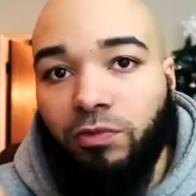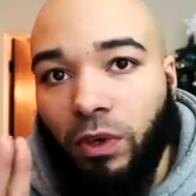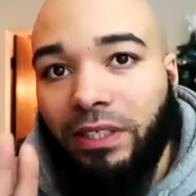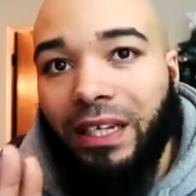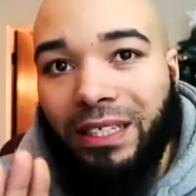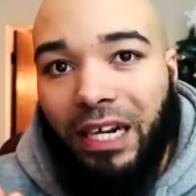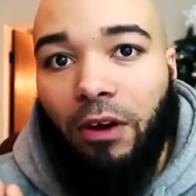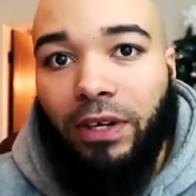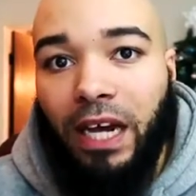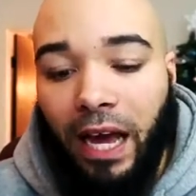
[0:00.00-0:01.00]
one thing that I
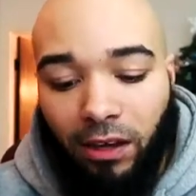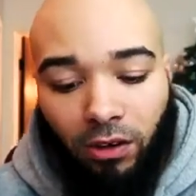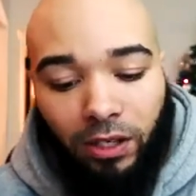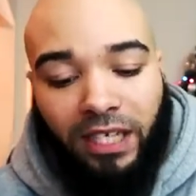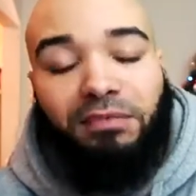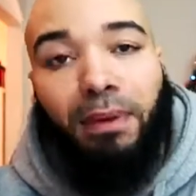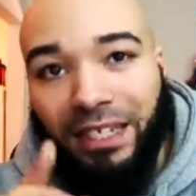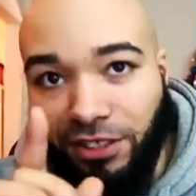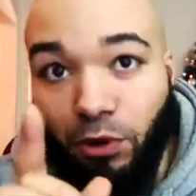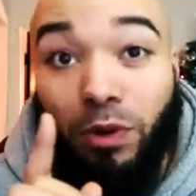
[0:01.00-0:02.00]
rely on is my
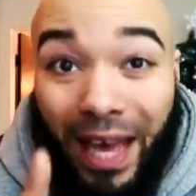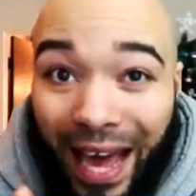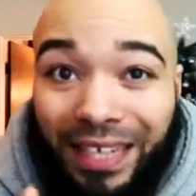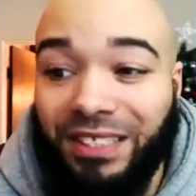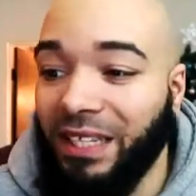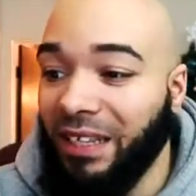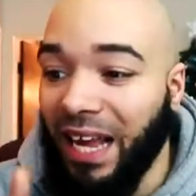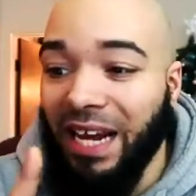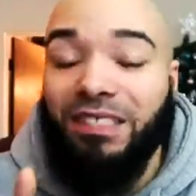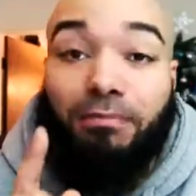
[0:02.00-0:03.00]
stochastic.
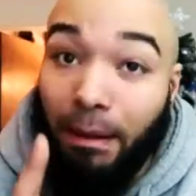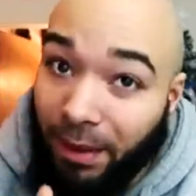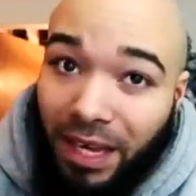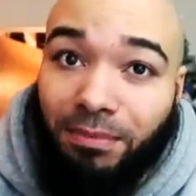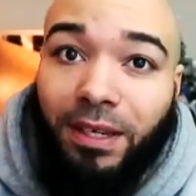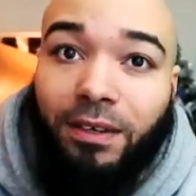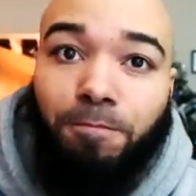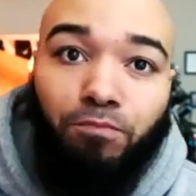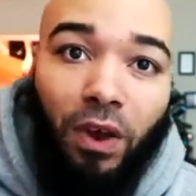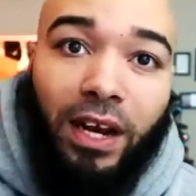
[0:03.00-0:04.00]
That is my baby.
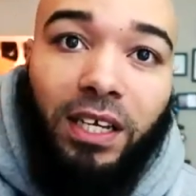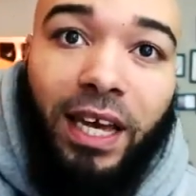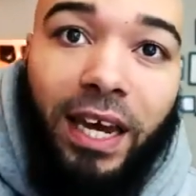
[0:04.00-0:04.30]
Alright, look